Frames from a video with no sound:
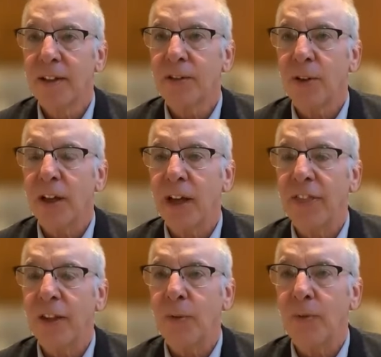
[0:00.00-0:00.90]
So I, I
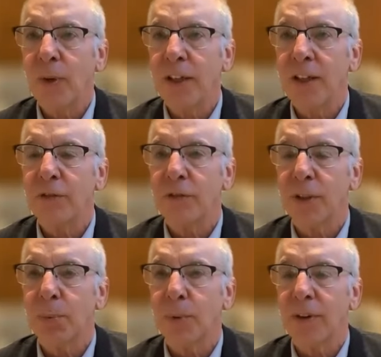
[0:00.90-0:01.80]
think it is really
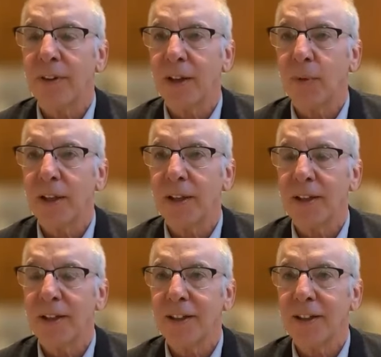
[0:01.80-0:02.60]
important that we uh,